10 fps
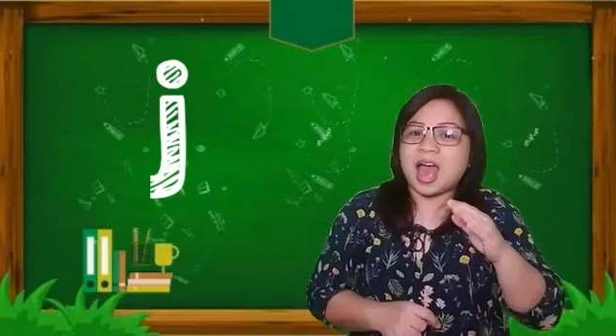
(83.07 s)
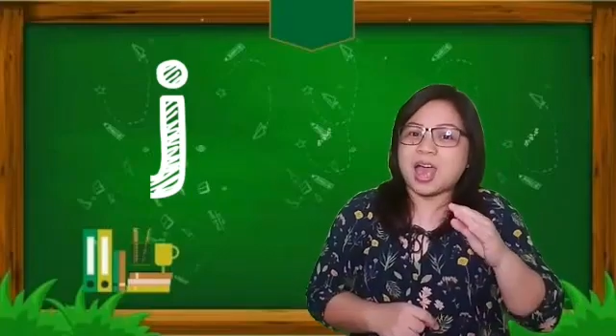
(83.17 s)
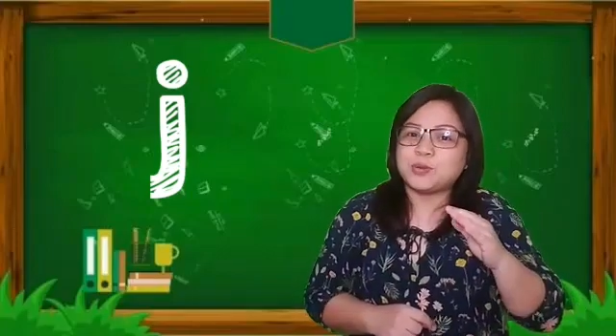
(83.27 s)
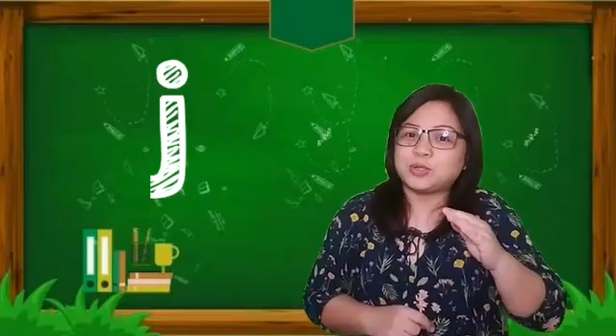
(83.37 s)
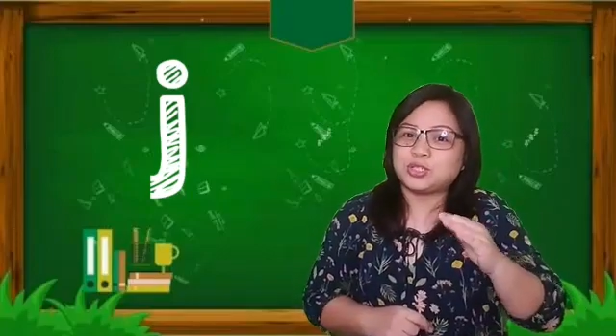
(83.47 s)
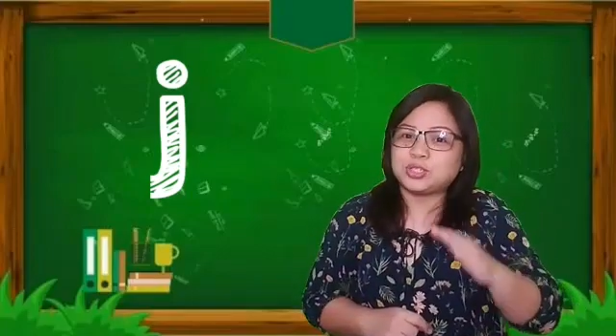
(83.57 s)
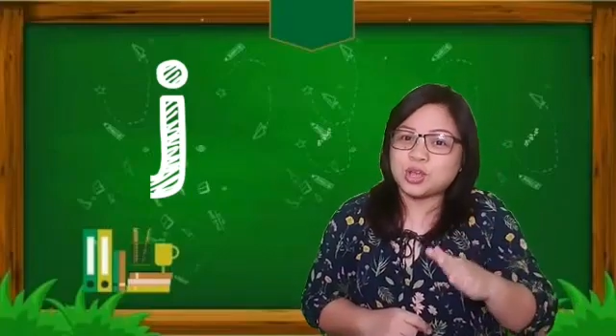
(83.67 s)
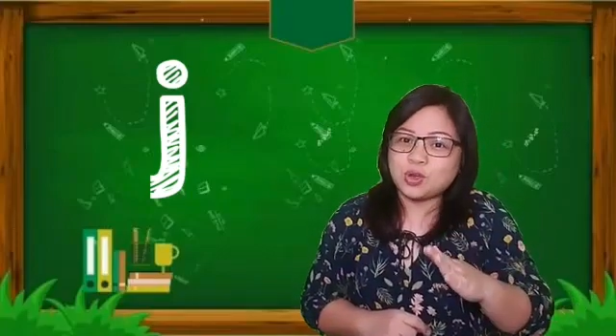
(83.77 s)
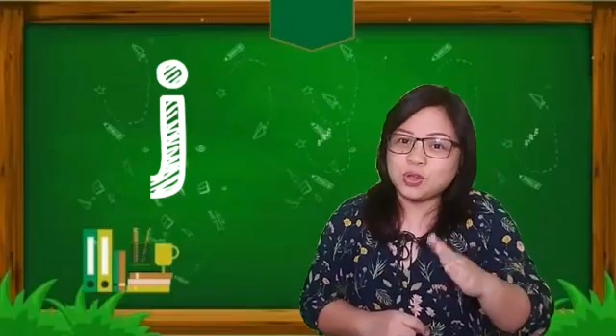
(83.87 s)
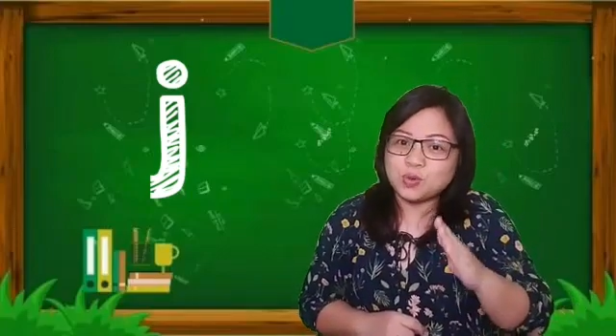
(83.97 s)
I will
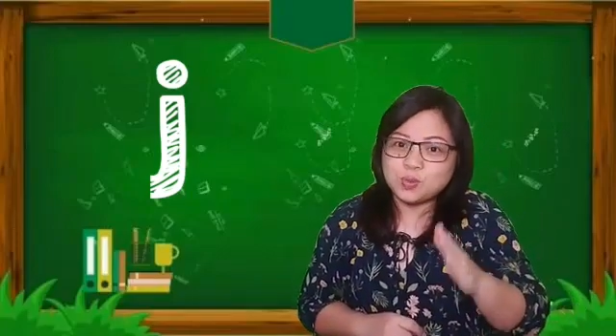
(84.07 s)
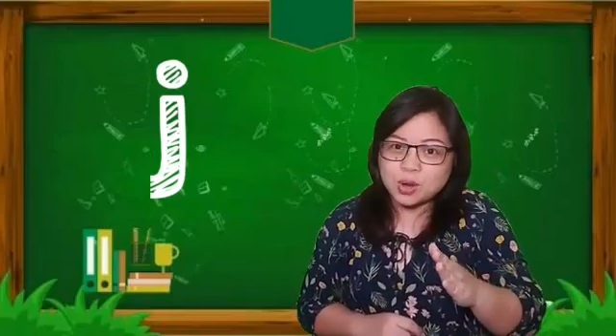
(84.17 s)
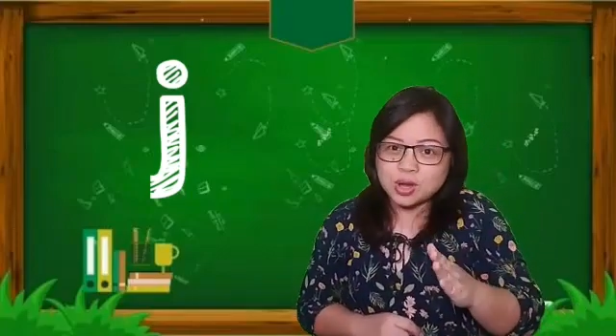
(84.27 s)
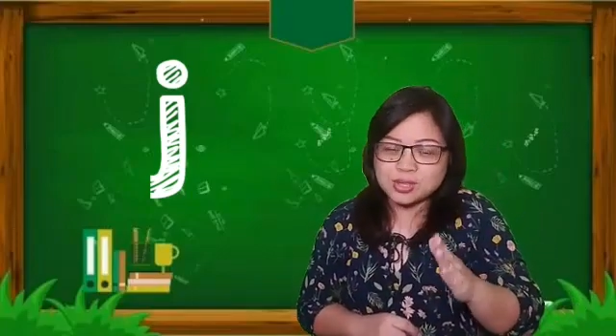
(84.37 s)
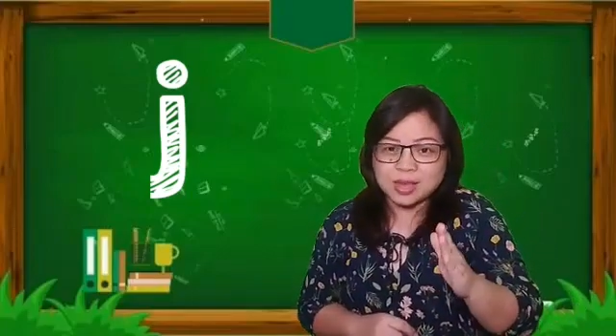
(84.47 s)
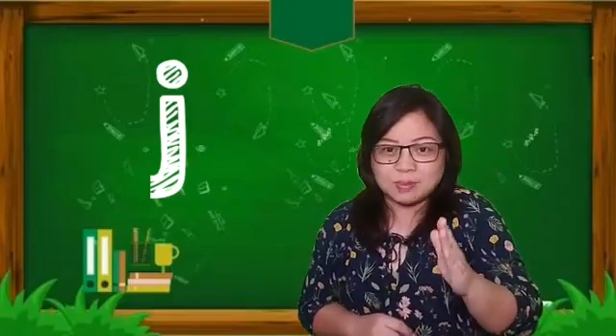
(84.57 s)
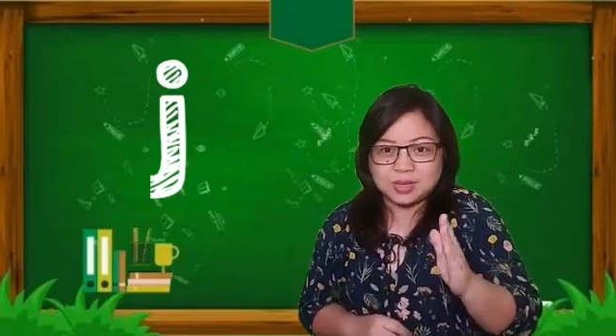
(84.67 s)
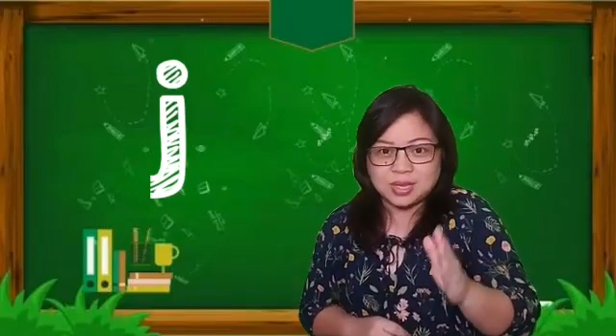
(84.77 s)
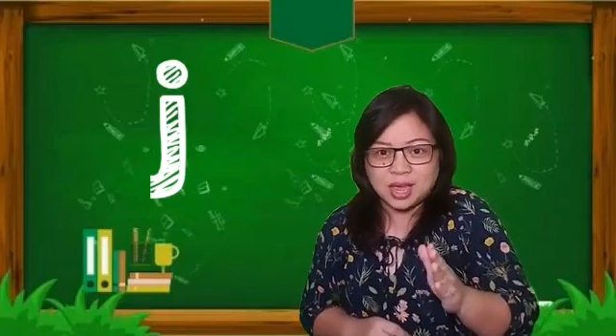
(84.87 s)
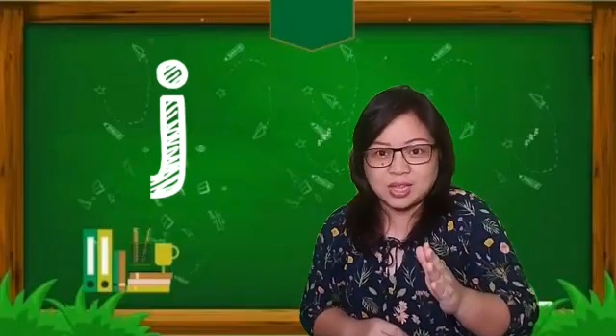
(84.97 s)
show you words that
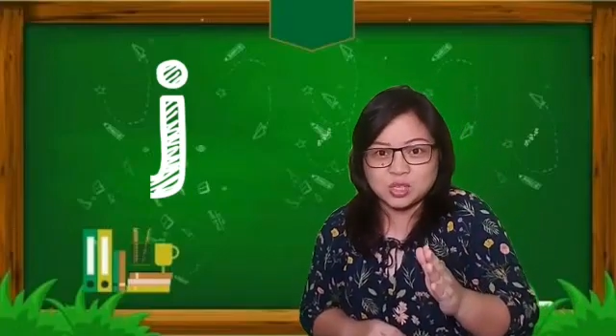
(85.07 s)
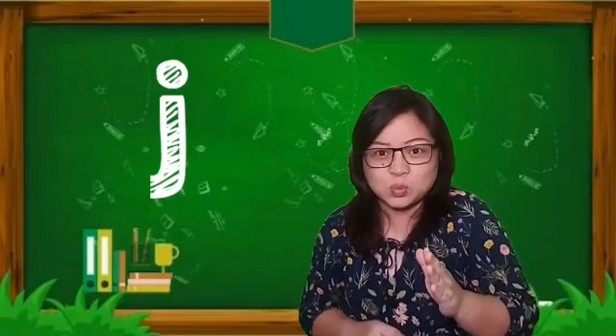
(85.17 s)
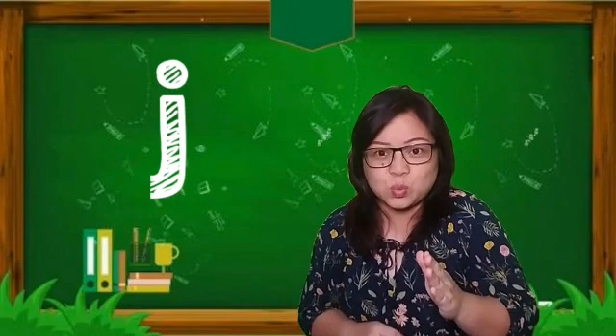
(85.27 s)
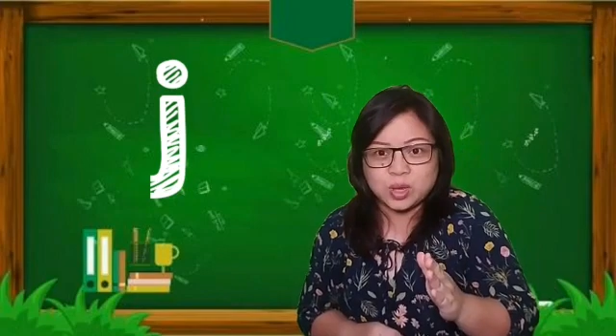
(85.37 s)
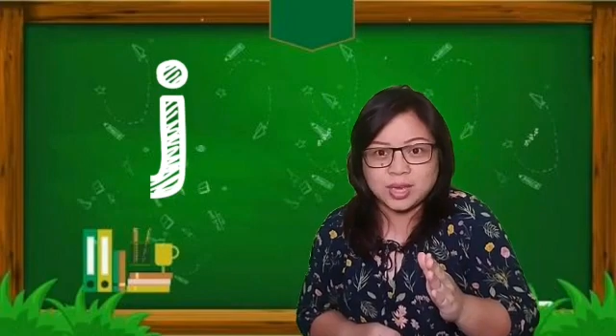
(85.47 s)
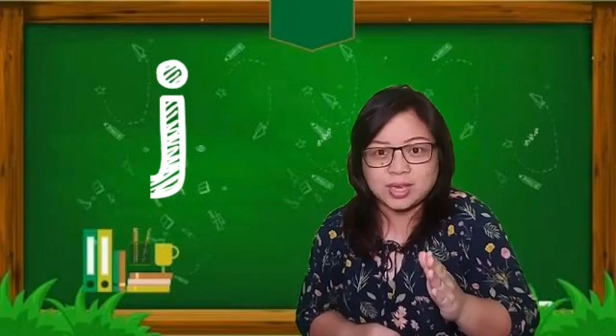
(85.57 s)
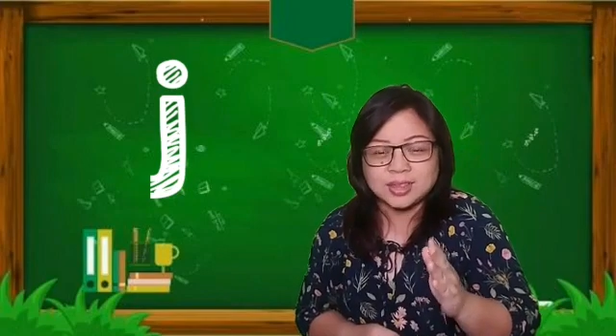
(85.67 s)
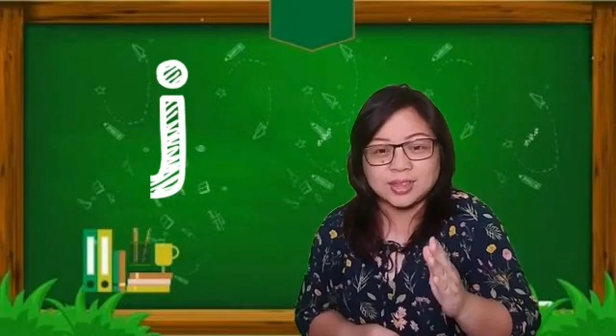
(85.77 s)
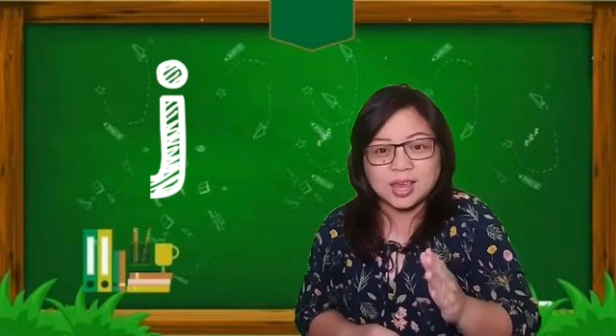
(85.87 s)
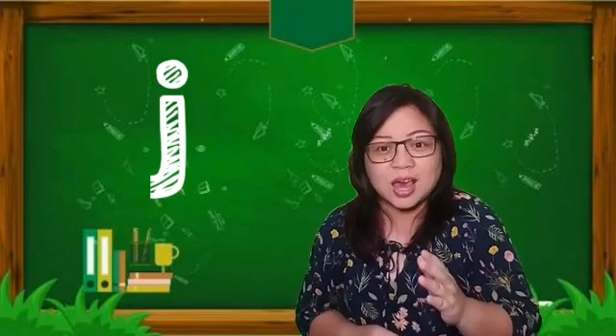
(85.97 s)
begins with
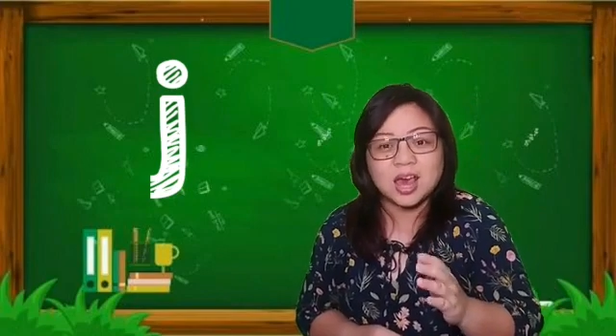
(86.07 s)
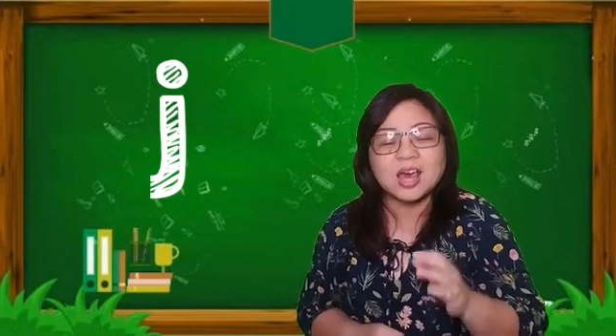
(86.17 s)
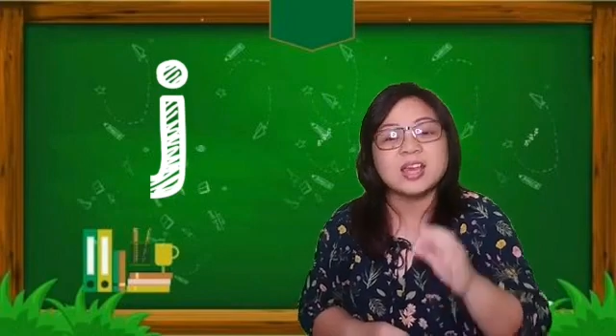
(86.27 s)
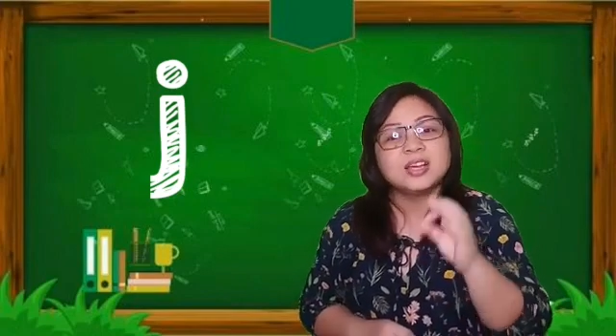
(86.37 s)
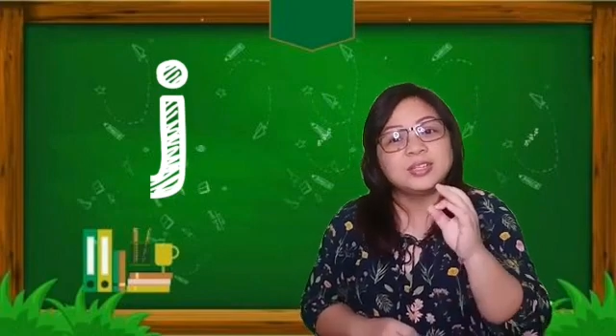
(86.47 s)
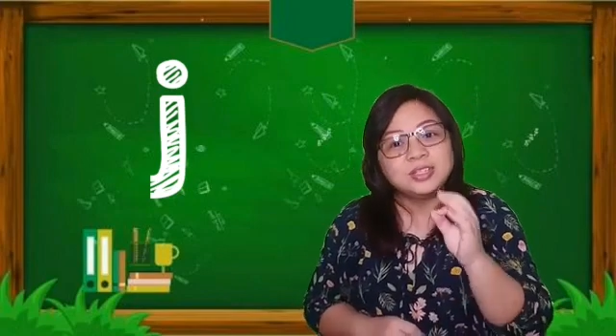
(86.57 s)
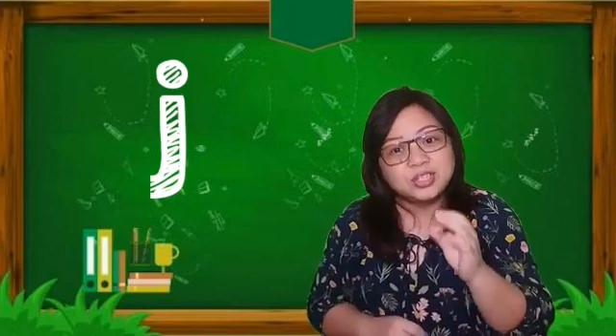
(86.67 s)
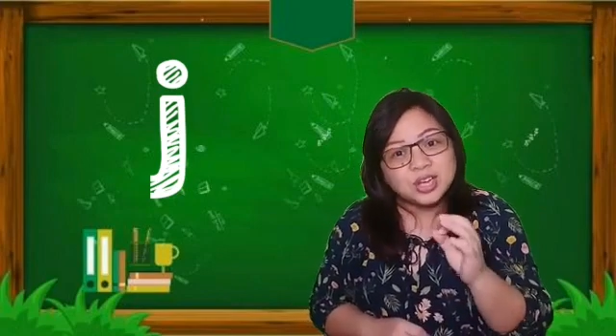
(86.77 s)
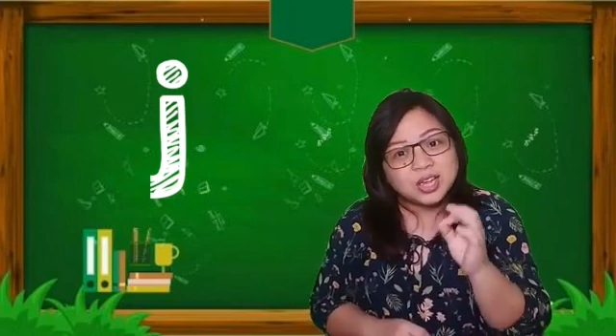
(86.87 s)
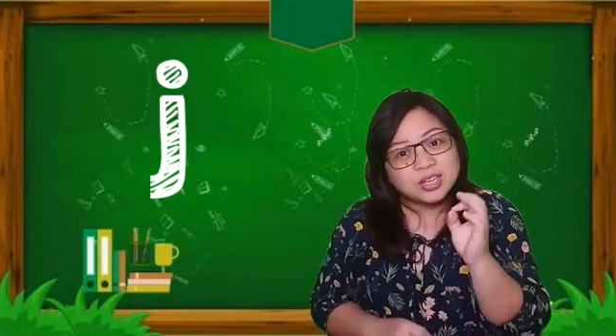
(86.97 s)
the
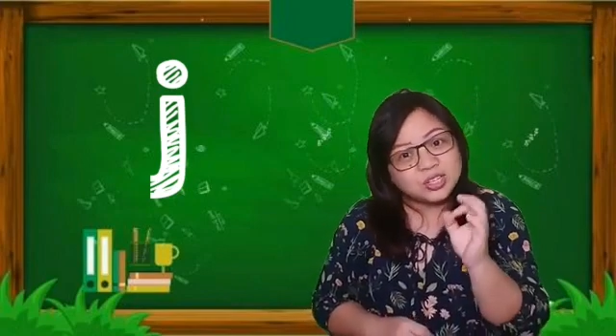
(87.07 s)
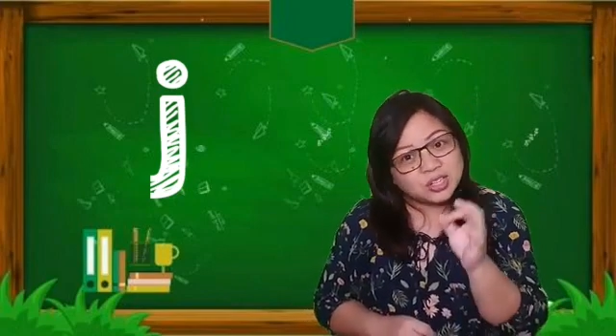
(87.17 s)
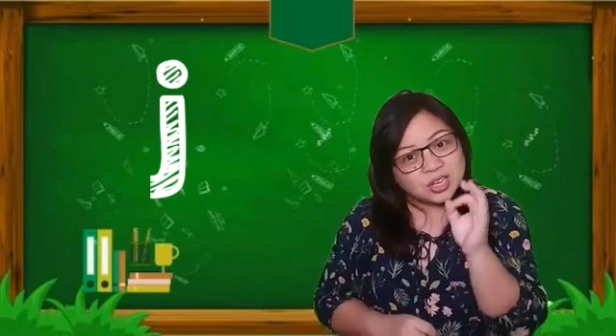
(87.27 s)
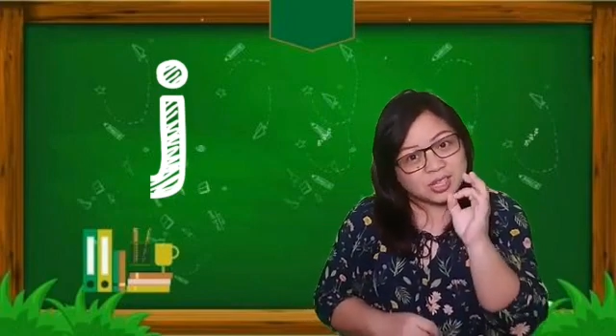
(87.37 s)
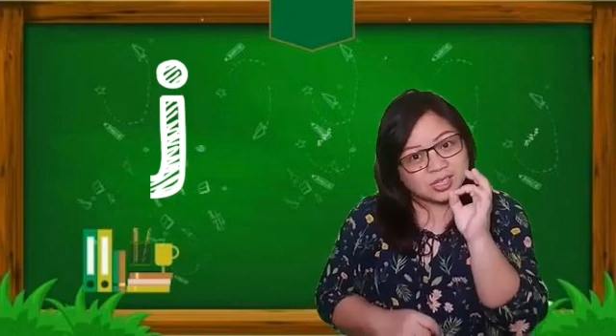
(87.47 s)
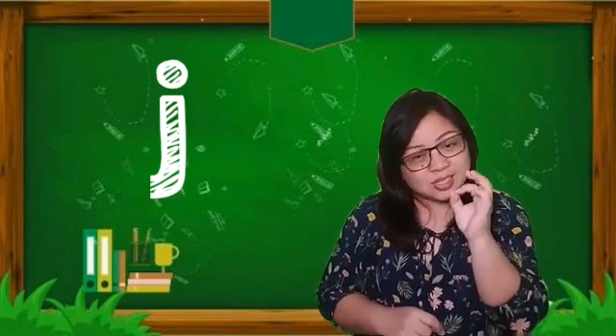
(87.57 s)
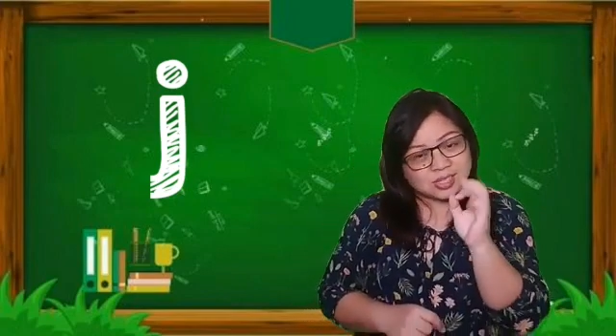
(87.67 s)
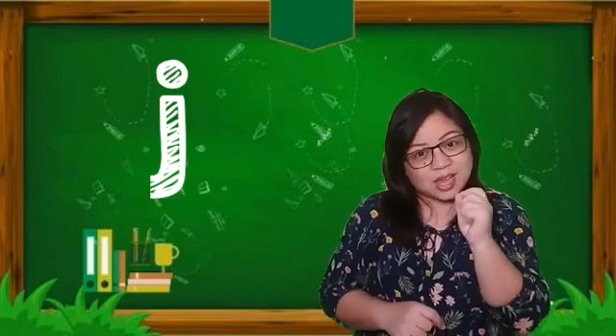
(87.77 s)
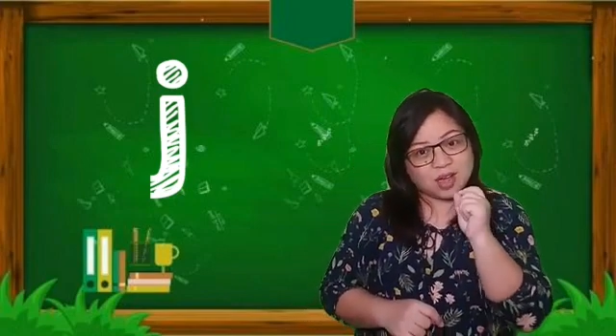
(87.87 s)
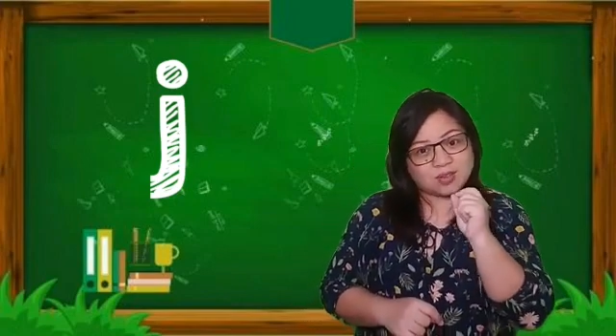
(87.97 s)
j, j
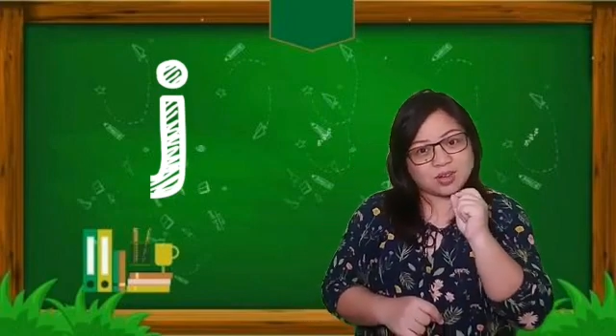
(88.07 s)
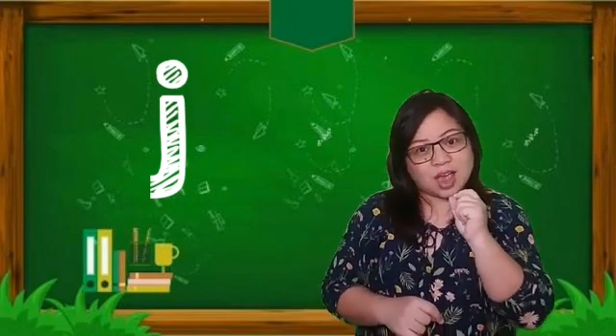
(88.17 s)
sound.